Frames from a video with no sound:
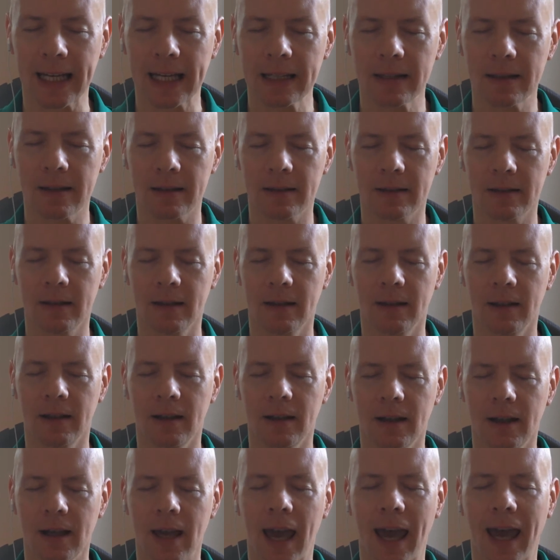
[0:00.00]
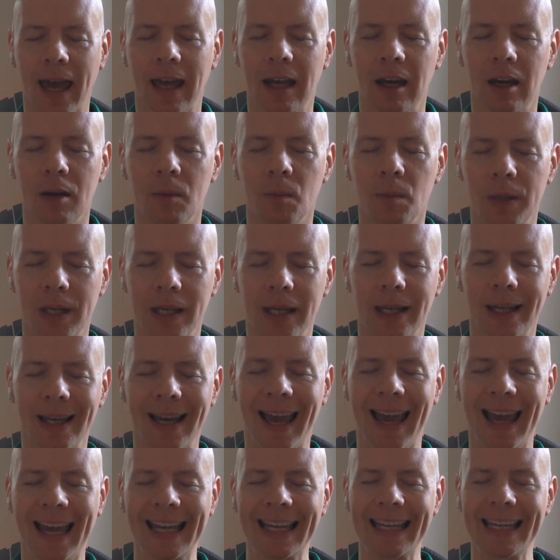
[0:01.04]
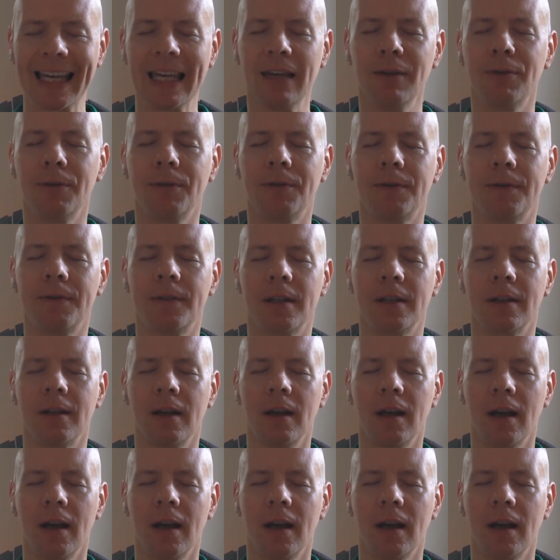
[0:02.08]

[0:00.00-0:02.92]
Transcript: it, can be a gift,